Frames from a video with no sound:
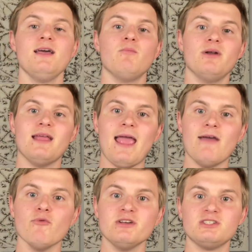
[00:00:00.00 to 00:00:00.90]
but
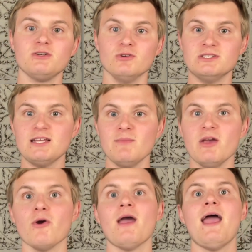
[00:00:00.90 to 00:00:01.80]
every single team
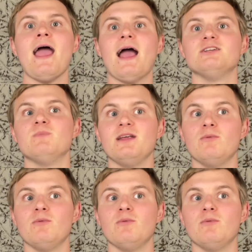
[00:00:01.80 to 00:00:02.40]
here has been